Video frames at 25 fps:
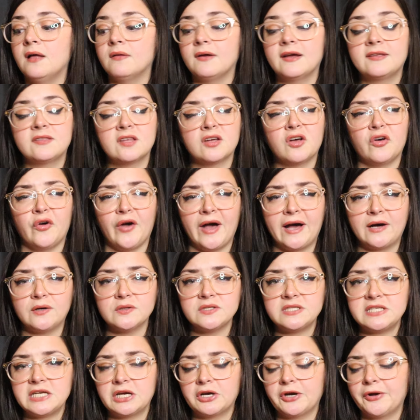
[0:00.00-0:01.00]
Like the
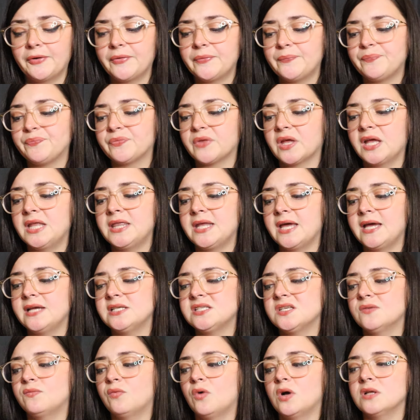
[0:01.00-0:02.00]
clouds here and the
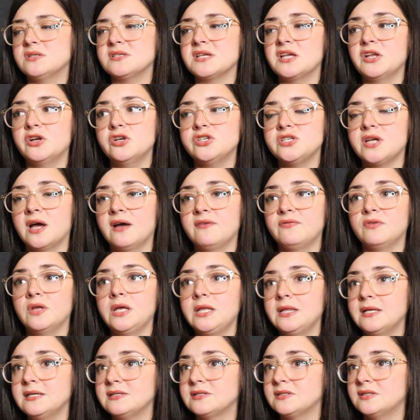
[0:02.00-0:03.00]
Ace of Wands energy, I
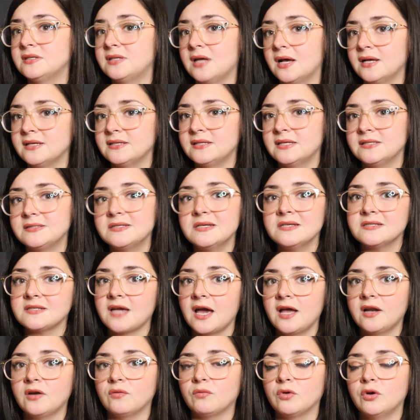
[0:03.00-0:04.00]
feel like this does, this is
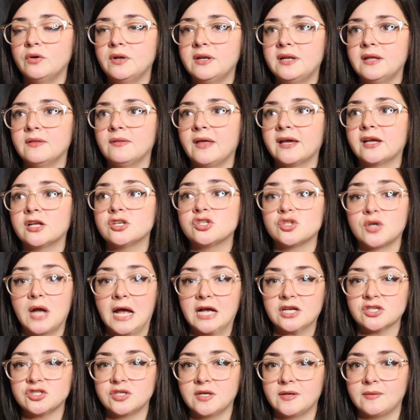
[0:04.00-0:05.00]
kind of rooted in like
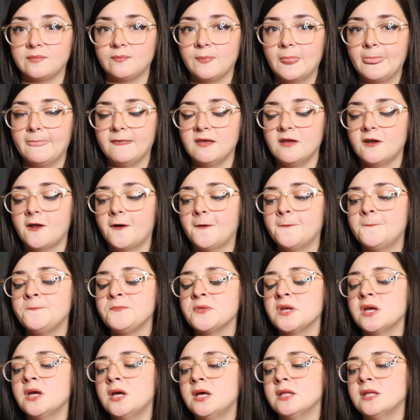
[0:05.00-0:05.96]
attraction, you know?